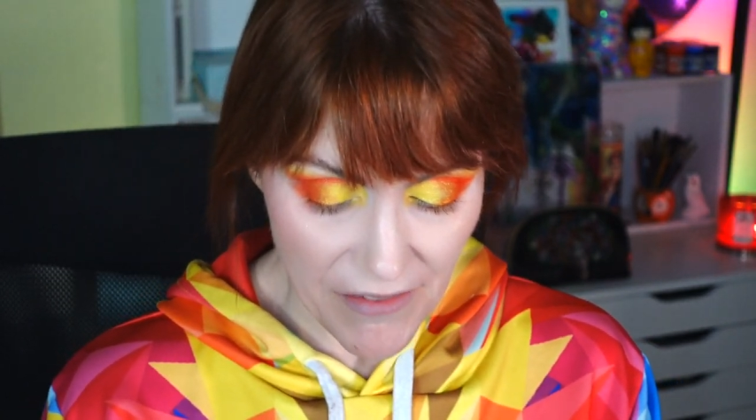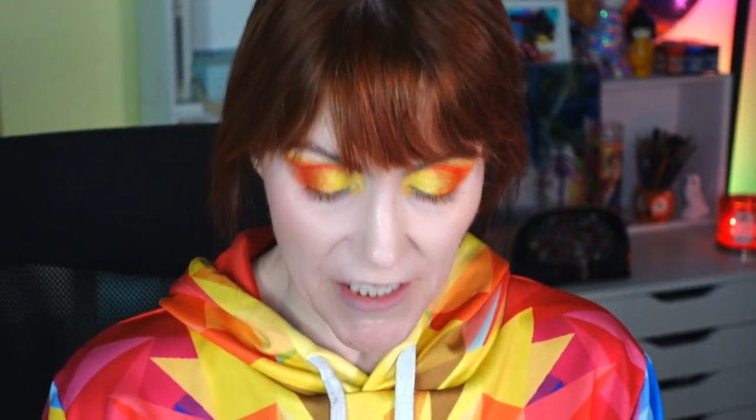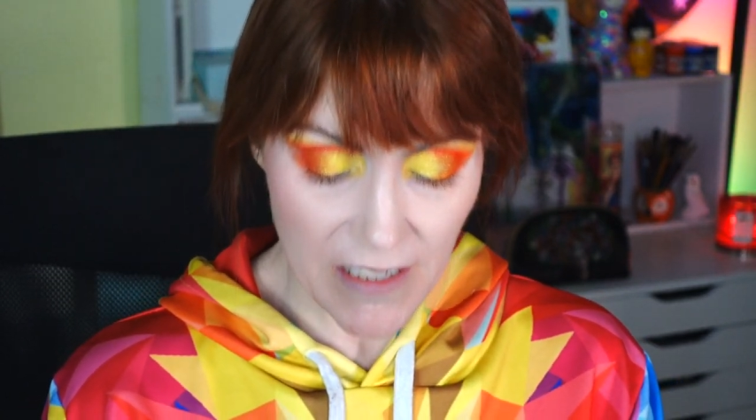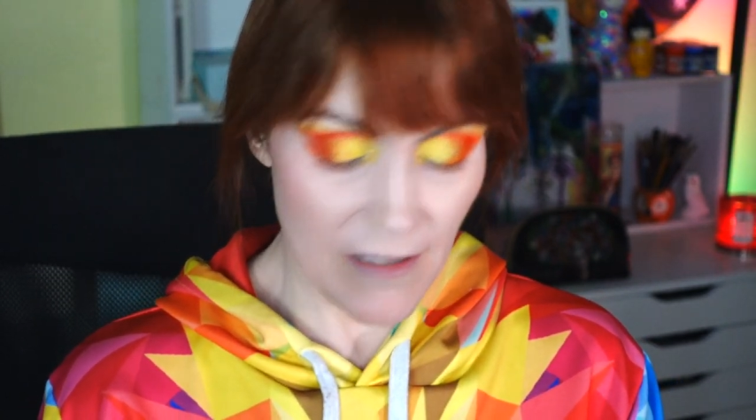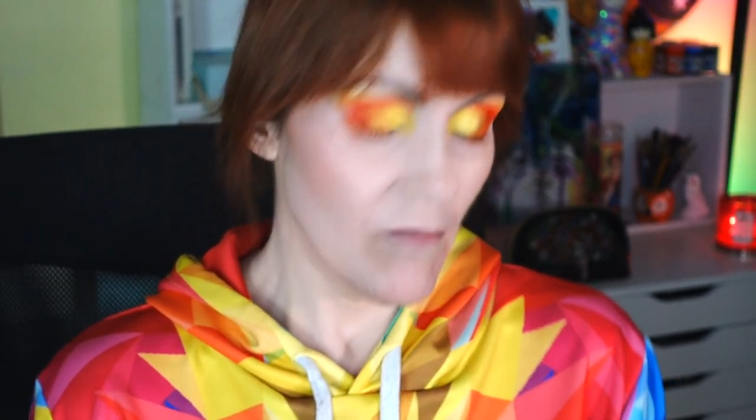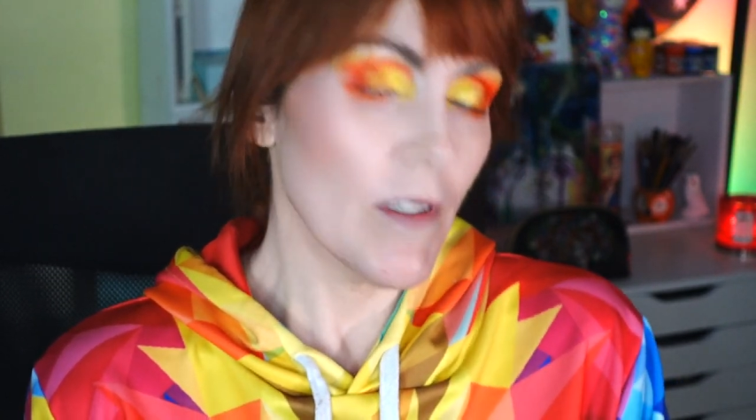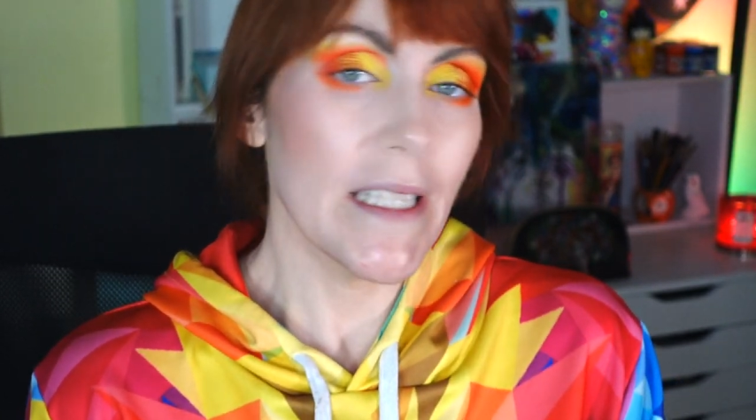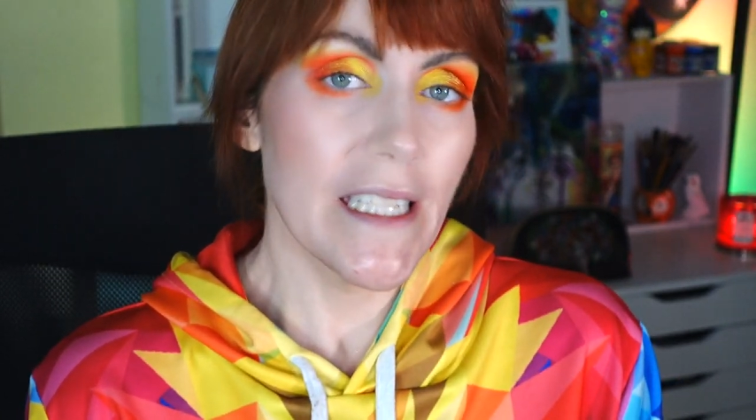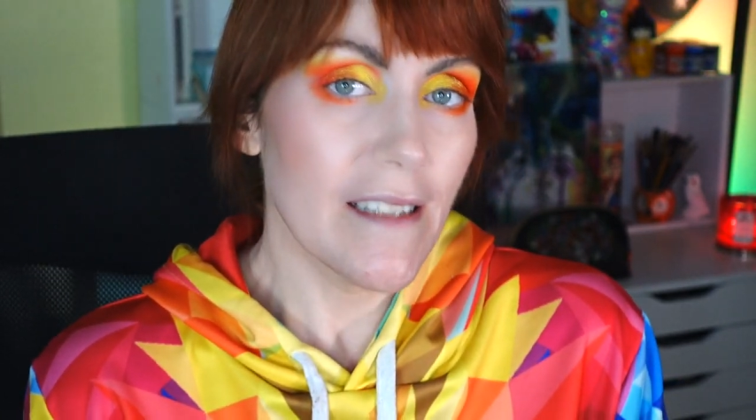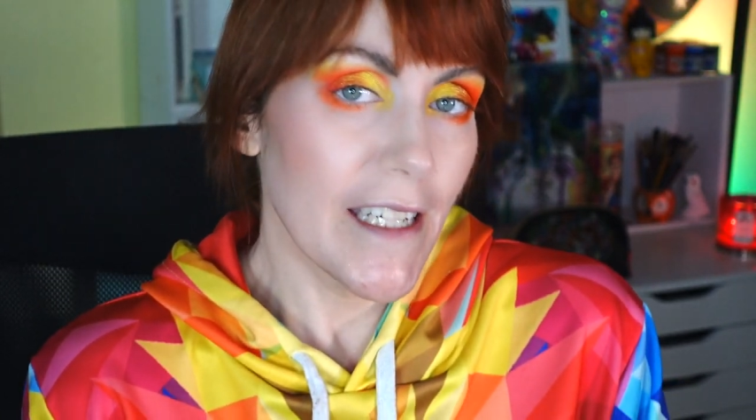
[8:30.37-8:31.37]
And
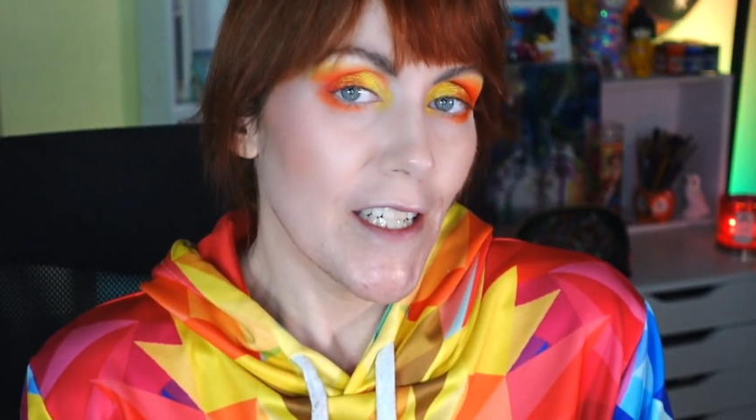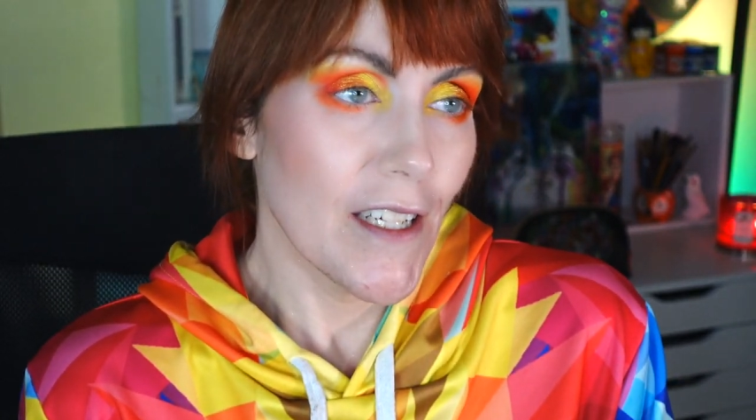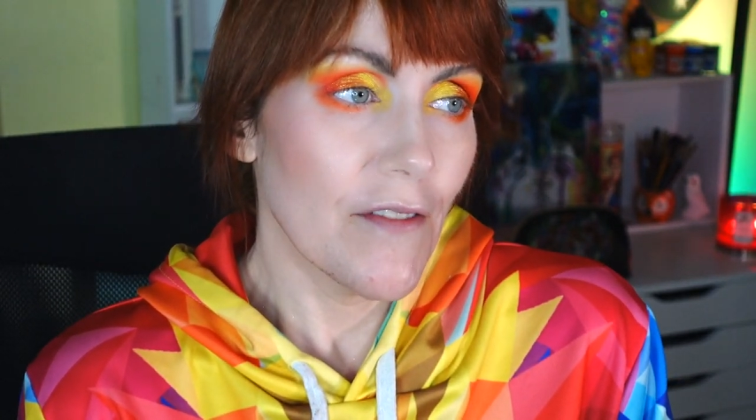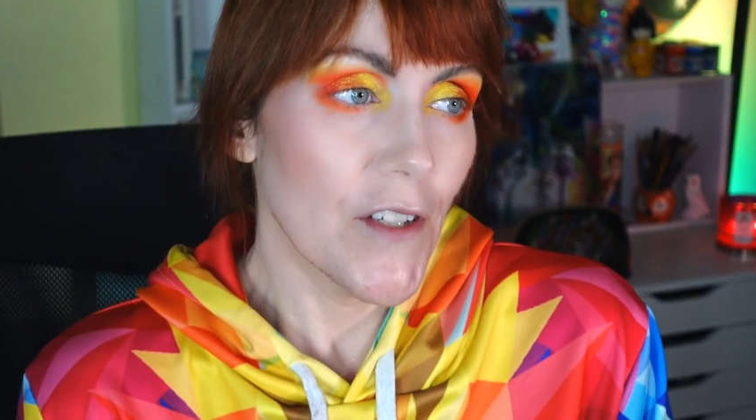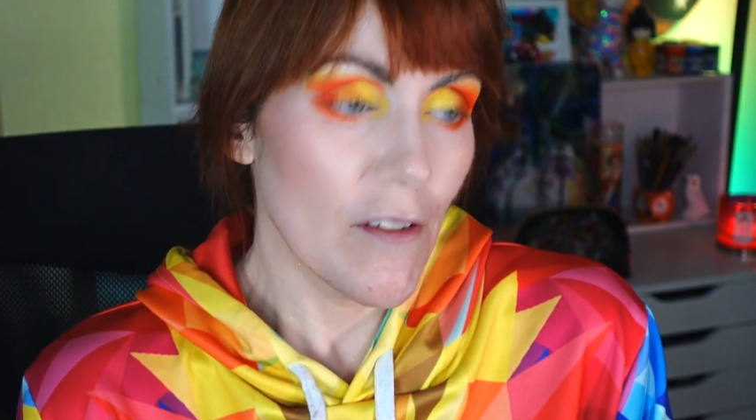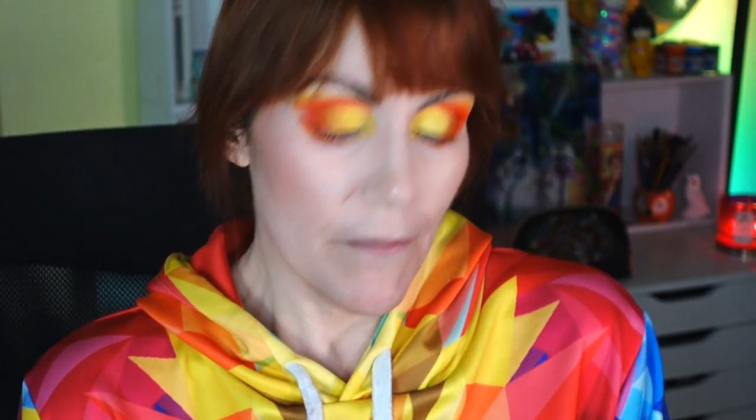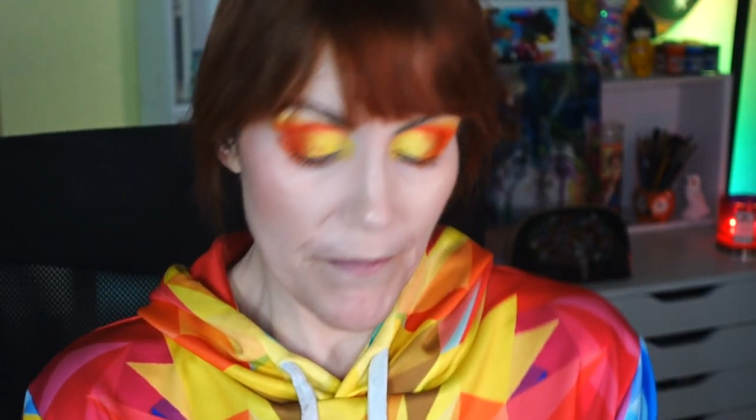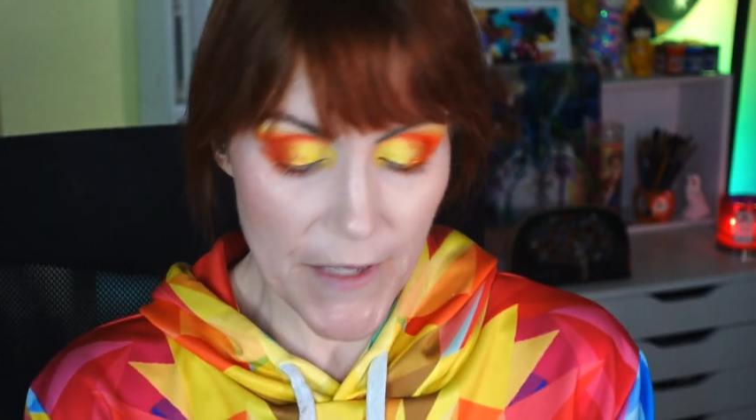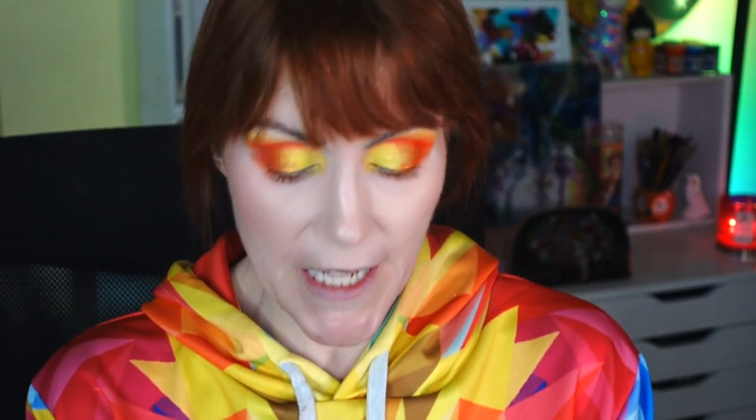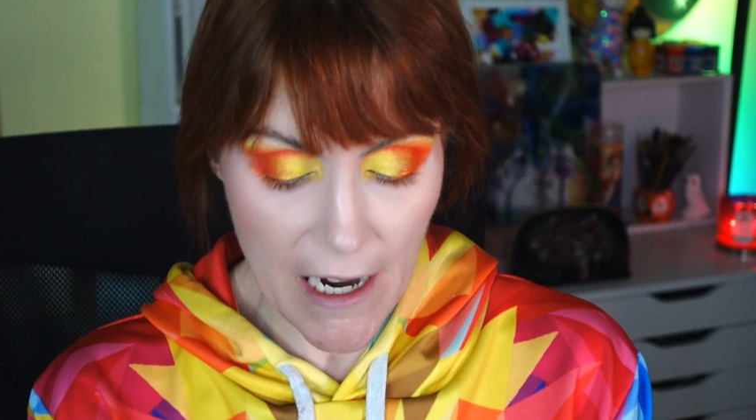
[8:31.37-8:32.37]
really, like, if you're
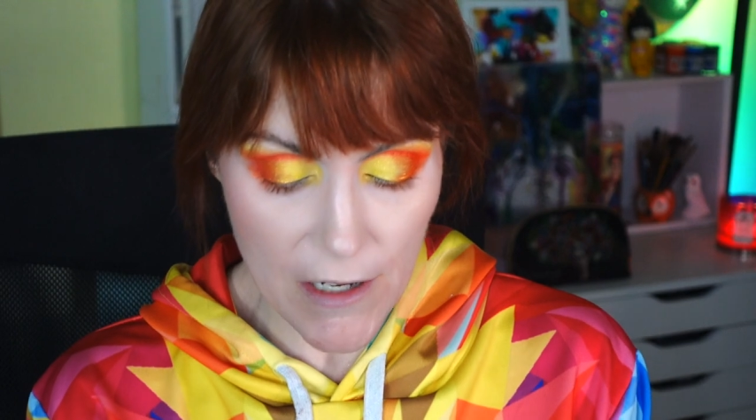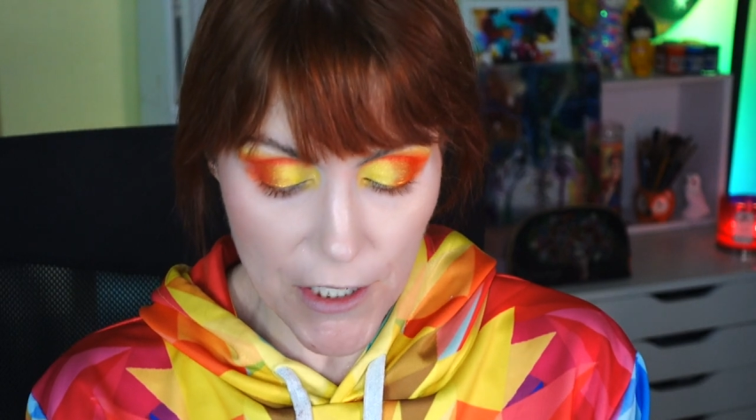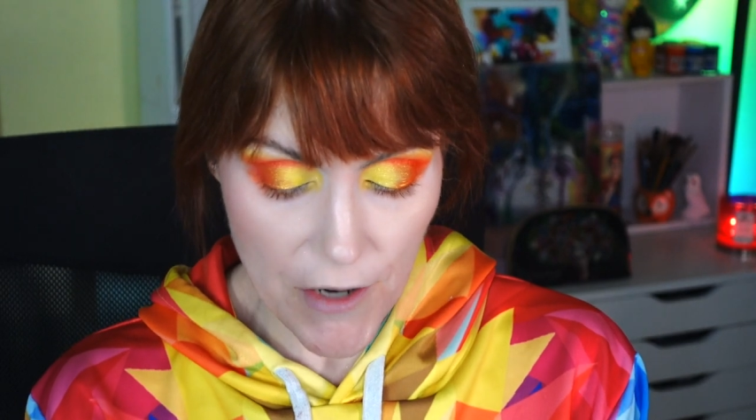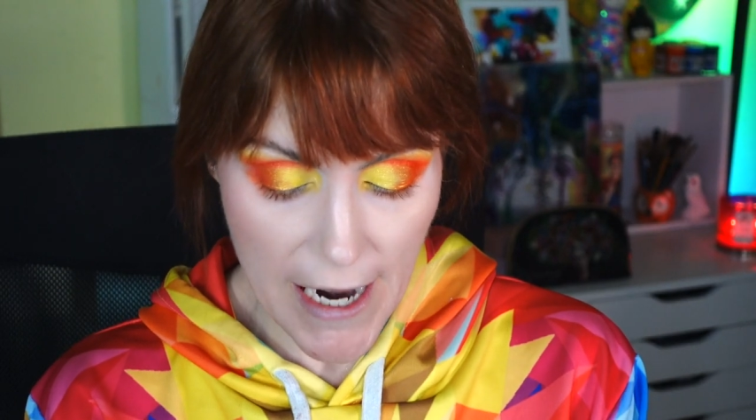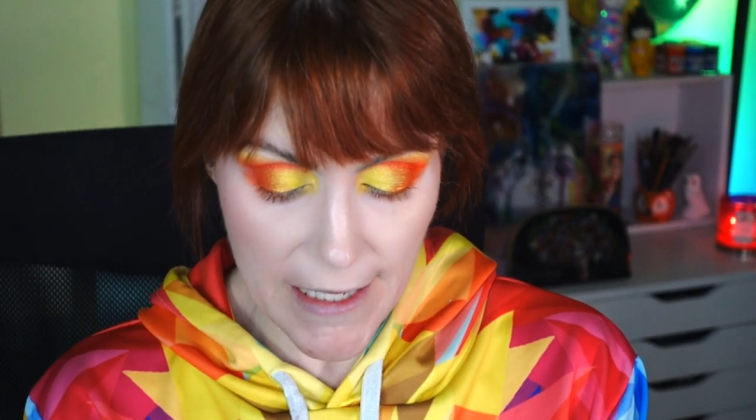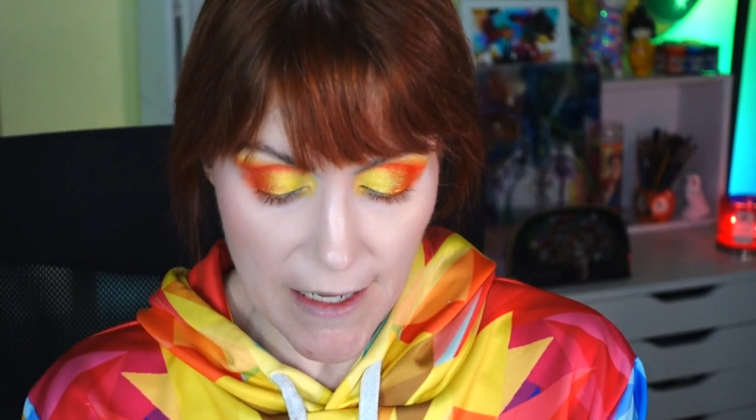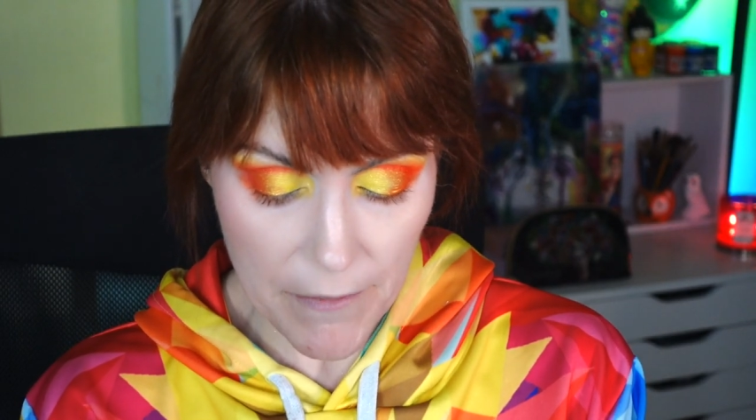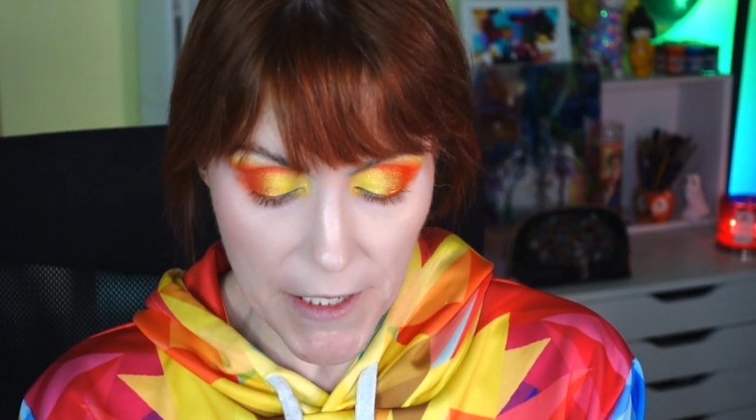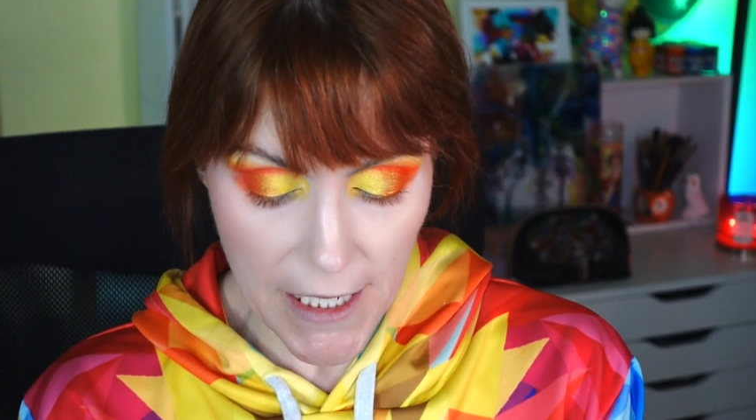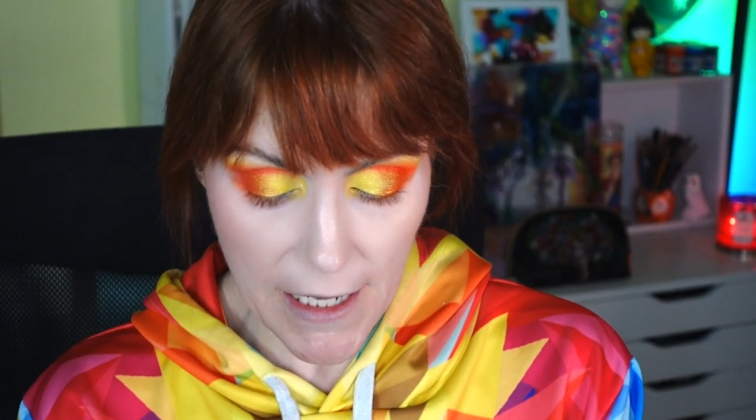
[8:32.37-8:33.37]
scared to try
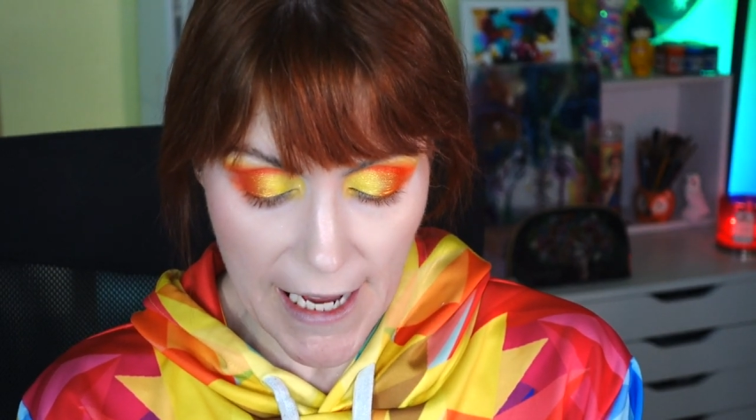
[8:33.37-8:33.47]
something,